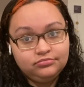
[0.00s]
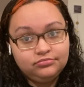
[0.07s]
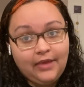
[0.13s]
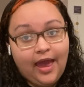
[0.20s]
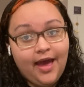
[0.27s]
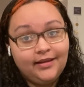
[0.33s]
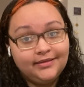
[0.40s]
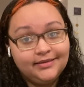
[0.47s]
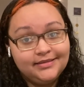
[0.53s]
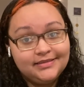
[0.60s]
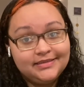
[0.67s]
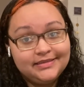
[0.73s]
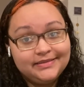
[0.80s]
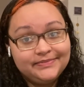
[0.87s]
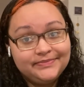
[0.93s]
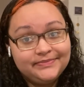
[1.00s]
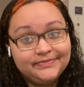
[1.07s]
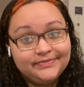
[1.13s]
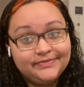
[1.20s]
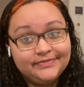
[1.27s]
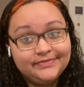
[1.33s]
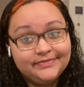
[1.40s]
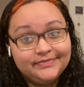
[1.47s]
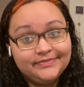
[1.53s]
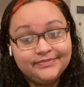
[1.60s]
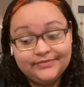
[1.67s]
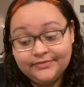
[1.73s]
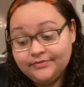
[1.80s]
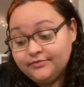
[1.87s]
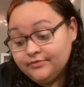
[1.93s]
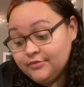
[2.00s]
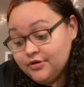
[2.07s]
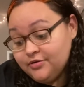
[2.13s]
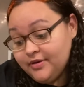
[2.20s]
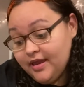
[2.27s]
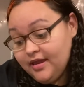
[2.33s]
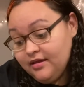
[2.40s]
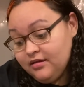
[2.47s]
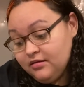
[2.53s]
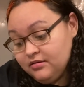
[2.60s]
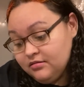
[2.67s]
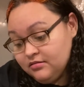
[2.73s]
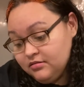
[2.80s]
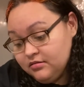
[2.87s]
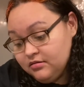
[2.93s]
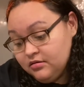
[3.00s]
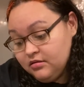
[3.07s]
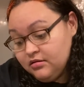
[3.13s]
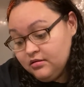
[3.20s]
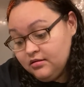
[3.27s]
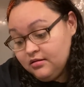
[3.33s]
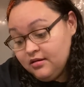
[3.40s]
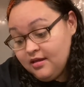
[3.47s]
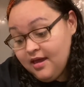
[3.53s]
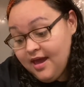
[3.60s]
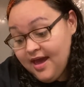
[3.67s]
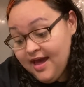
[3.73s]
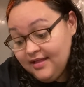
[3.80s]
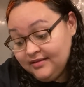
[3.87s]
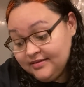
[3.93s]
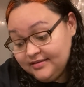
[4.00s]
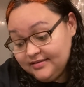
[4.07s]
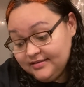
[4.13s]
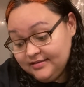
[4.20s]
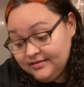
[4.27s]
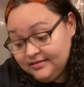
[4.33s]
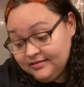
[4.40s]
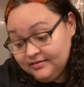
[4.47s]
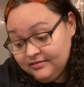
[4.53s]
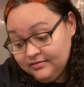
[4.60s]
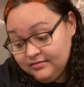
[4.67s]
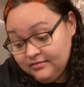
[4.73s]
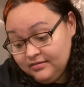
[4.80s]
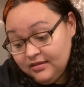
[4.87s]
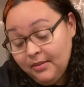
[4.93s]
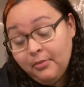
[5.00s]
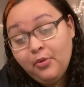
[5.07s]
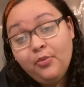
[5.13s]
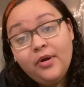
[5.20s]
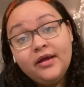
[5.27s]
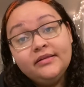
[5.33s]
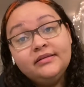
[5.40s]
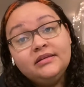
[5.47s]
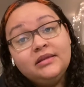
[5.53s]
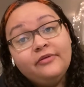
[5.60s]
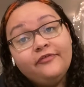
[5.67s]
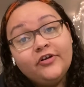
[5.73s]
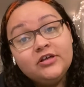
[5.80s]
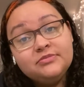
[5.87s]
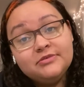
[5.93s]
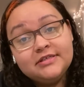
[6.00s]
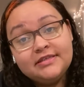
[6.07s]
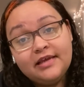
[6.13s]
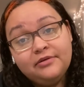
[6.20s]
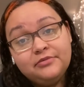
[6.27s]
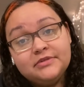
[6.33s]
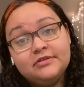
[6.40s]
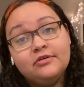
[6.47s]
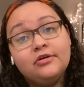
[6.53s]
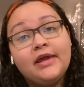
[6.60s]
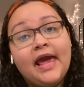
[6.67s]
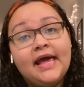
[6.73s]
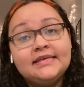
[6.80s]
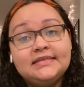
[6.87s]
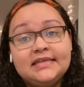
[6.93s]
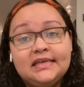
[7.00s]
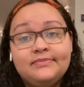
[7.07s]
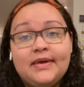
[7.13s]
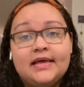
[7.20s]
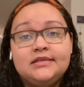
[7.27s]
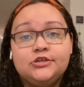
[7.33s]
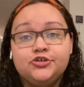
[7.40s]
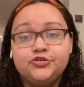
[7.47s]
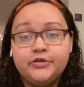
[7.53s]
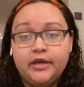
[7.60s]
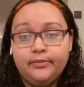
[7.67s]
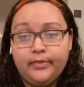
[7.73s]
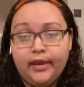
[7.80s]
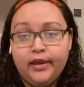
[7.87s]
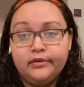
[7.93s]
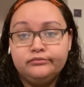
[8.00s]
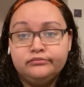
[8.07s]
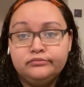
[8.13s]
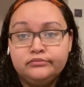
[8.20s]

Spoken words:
Alex. Okay, Alex, number one, the first mistake was casting him as a straight man.